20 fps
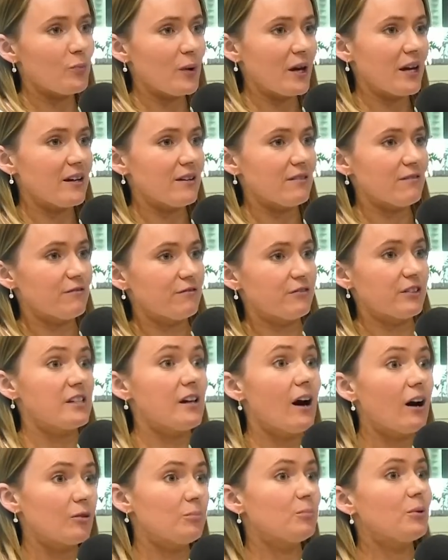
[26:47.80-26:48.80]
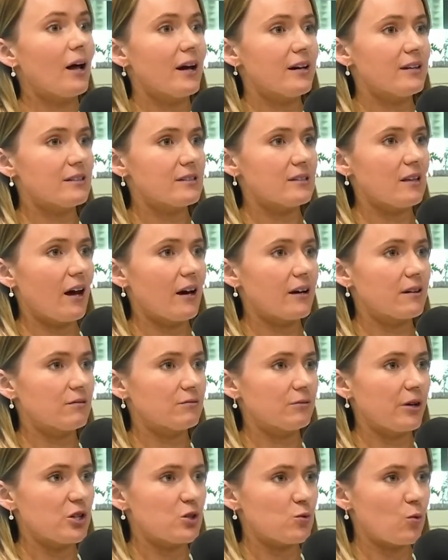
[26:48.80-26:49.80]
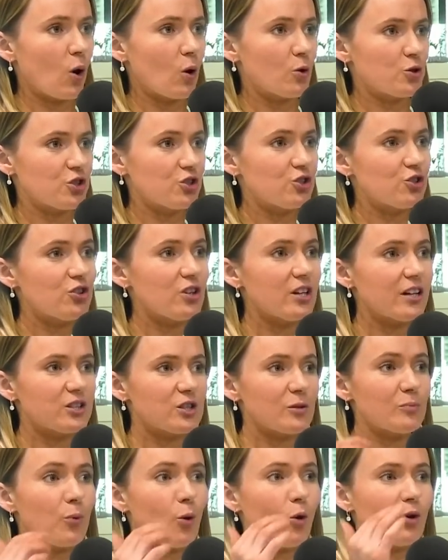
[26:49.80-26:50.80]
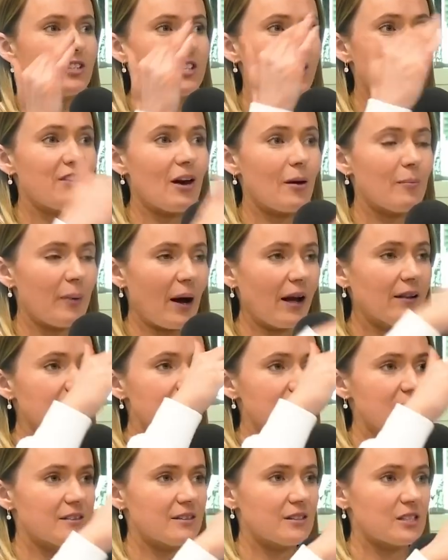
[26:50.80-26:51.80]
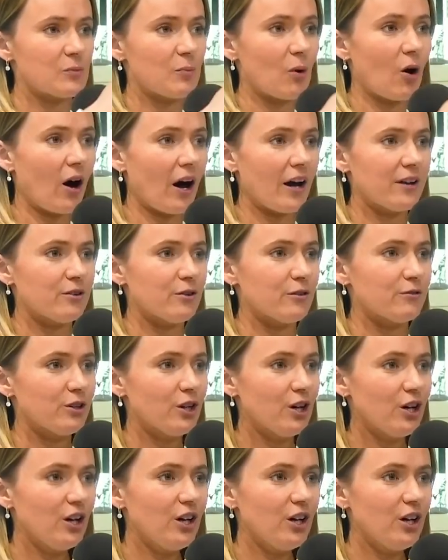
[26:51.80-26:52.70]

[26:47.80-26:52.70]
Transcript: been for young players like Reece Walsh? And do you think it's important to have that balance in the spine of